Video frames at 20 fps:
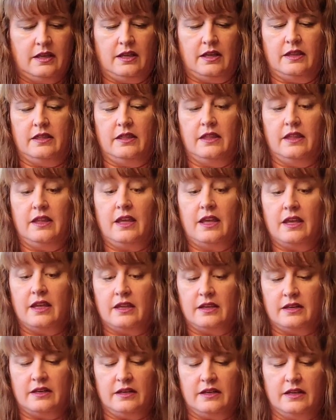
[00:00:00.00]
And
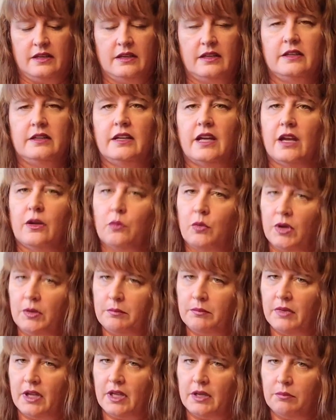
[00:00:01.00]
then I
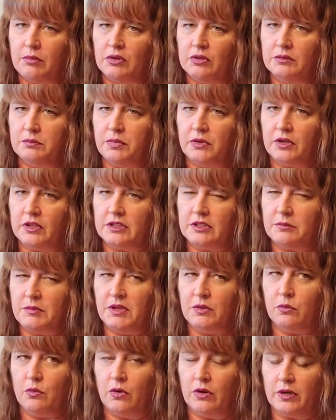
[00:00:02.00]
want my pulled pork to
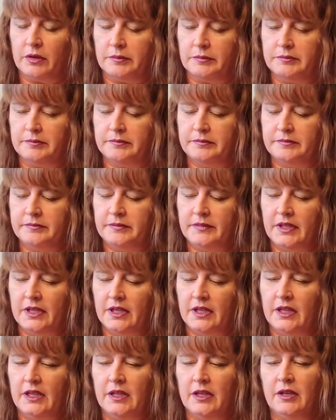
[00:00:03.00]
be warm,
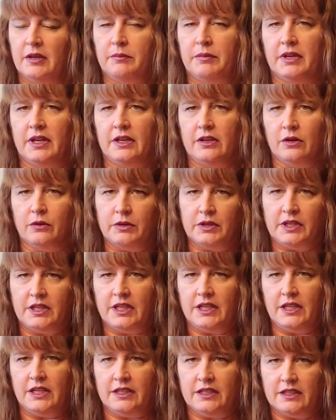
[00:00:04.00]
but I don't want to
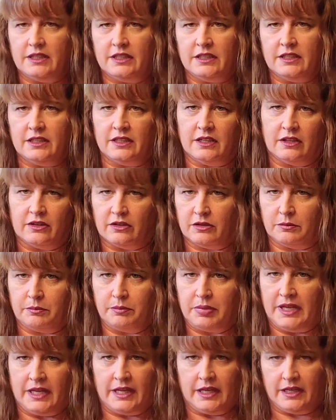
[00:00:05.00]
heat it in another
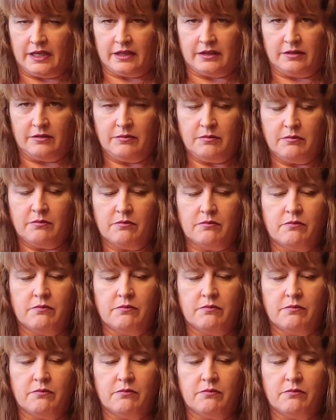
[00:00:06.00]
pan.